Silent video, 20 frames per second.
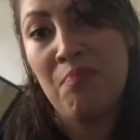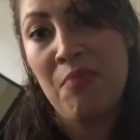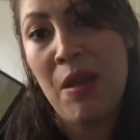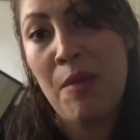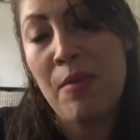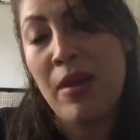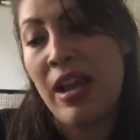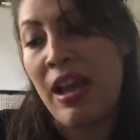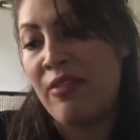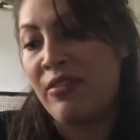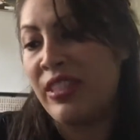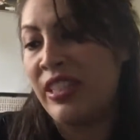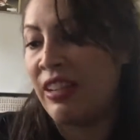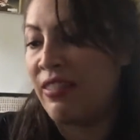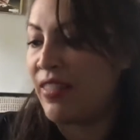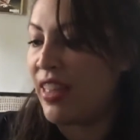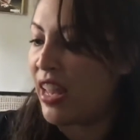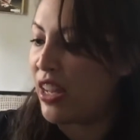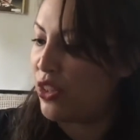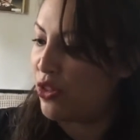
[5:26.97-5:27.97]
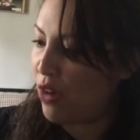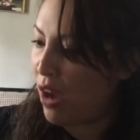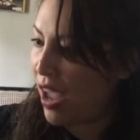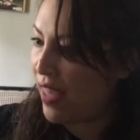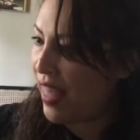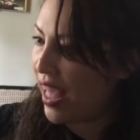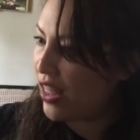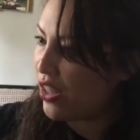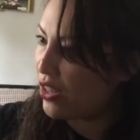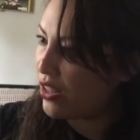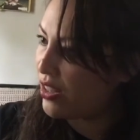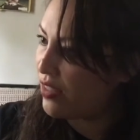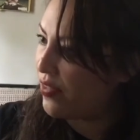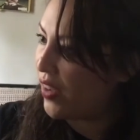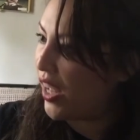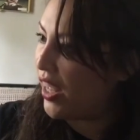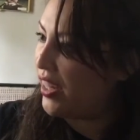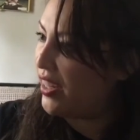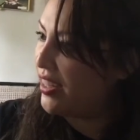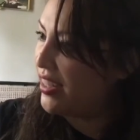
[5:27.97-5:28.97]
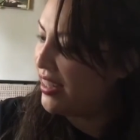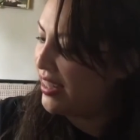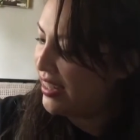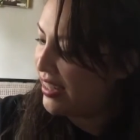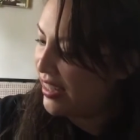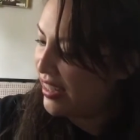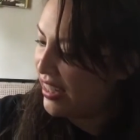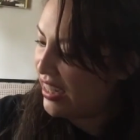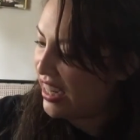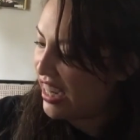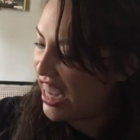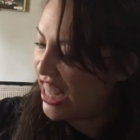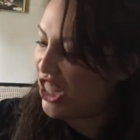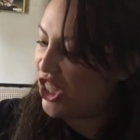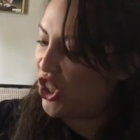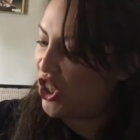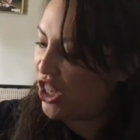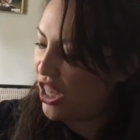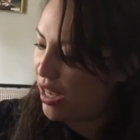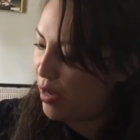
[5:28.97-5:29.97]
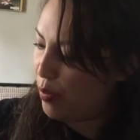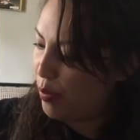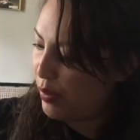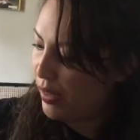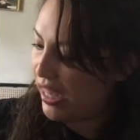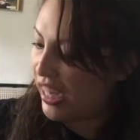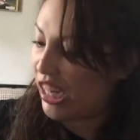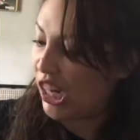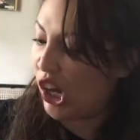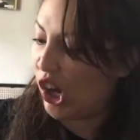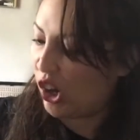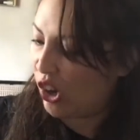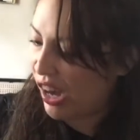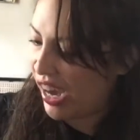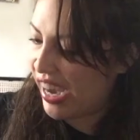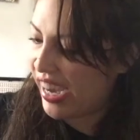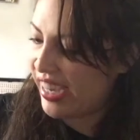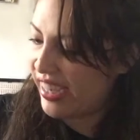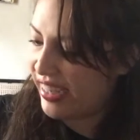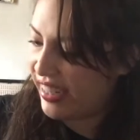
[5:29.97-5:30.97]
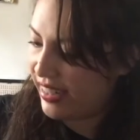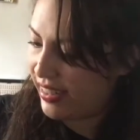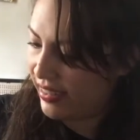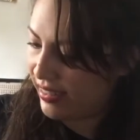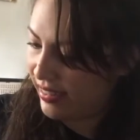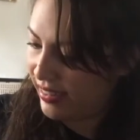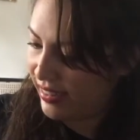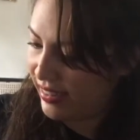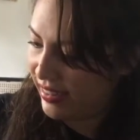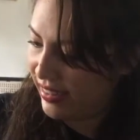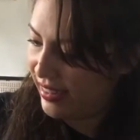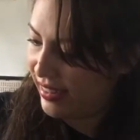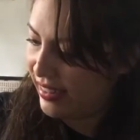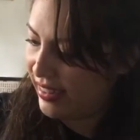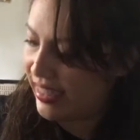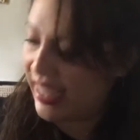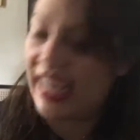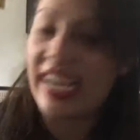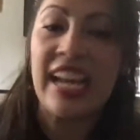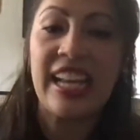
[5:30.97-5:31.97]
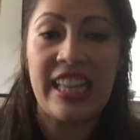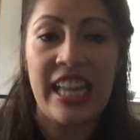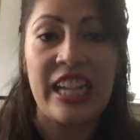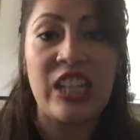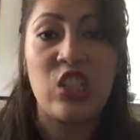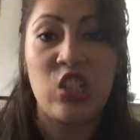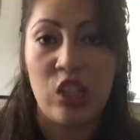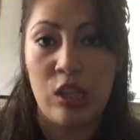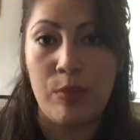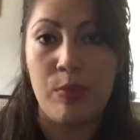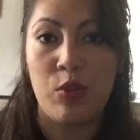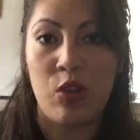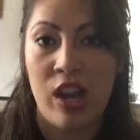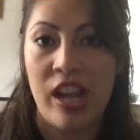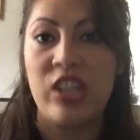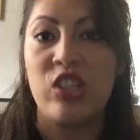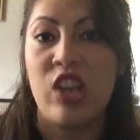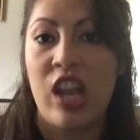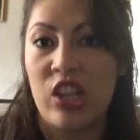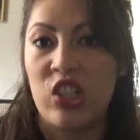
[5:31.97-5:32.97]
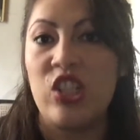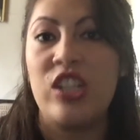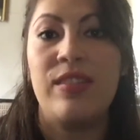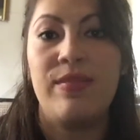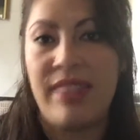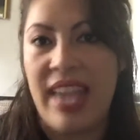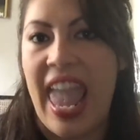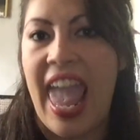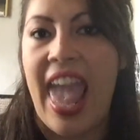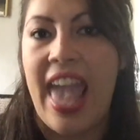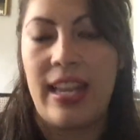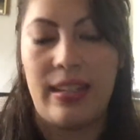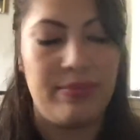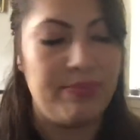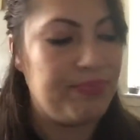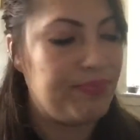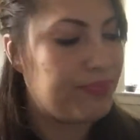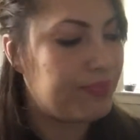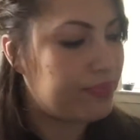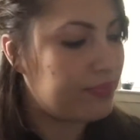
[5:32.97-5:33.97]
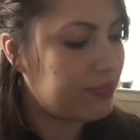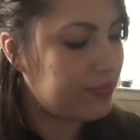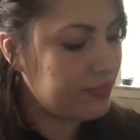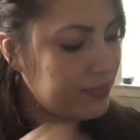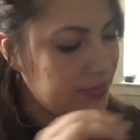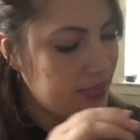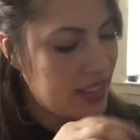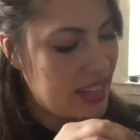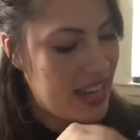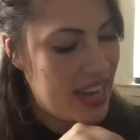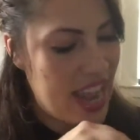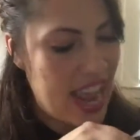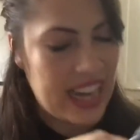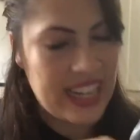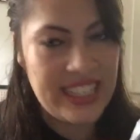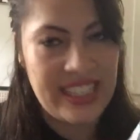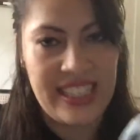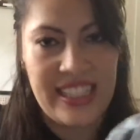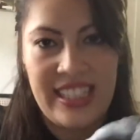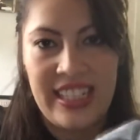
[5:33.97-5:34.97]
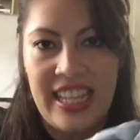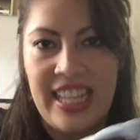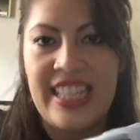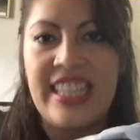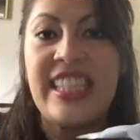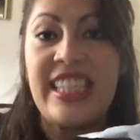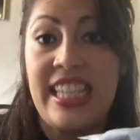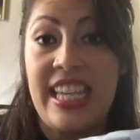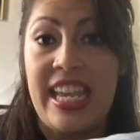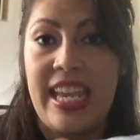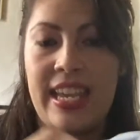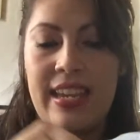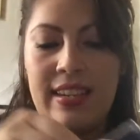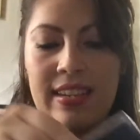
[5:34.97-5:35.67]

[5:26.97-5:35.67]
I might have to give that a try. That looks fun and cheap and great. And I like cheap, great, trashy. Yeah. Next, let's see.